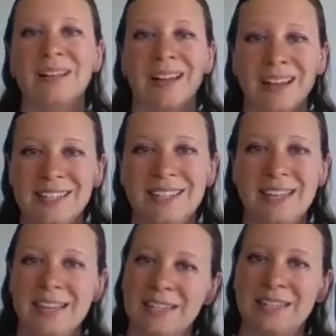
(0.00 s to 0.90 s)
God
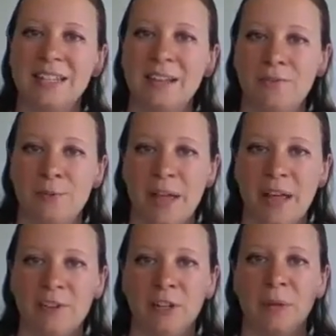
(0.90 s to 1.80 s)
sent his son from
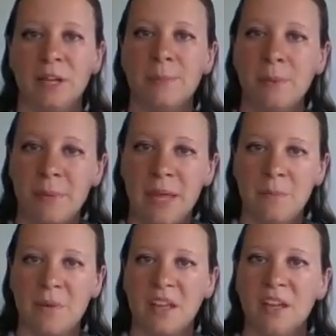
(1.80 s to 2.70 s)
heaven to become a
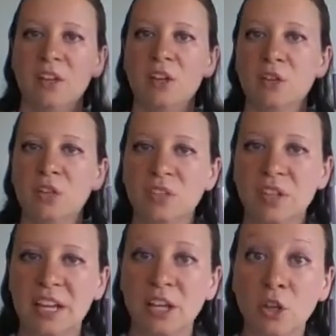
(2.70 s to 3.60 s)
baby,
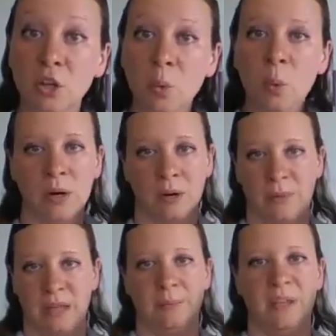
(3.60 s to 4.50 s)
just like you were a
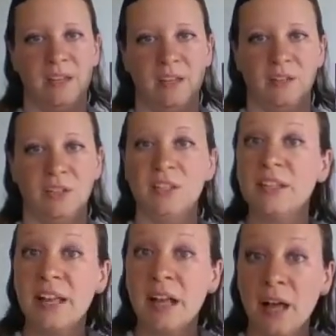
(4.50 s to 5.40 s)
baby, just
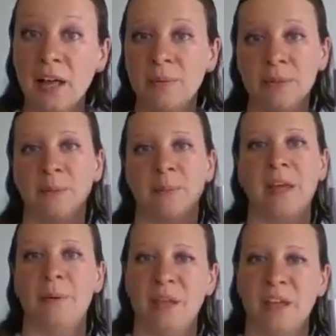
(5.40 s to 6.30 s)
like I was a
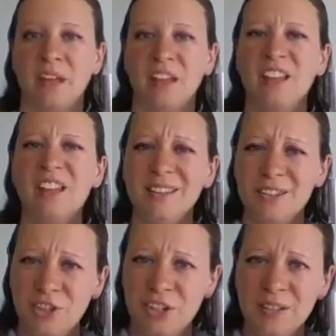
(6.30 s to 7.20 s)
baby.
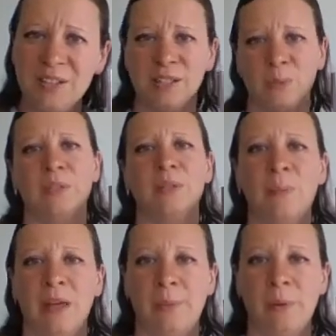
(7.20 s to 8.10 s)
Jesus was a
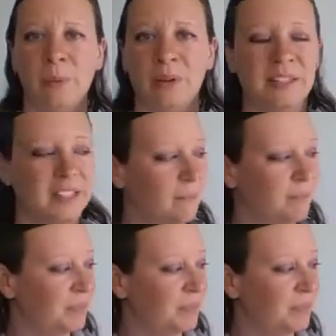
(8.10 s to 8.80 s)
baby once,